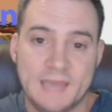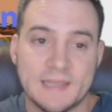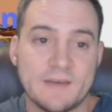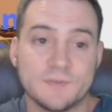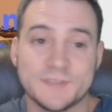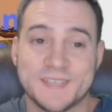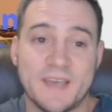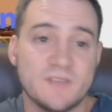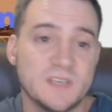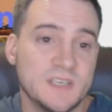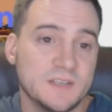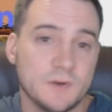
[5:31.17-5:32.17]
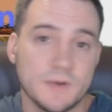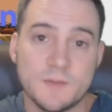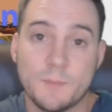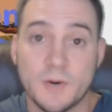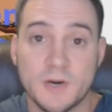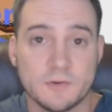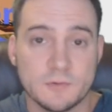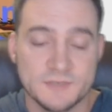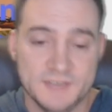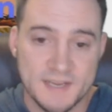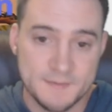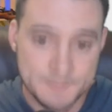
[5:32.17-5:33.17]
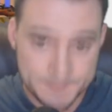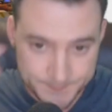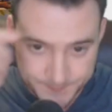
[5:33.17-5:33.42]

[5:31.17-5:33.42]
at level 70 during the Burning Crusade.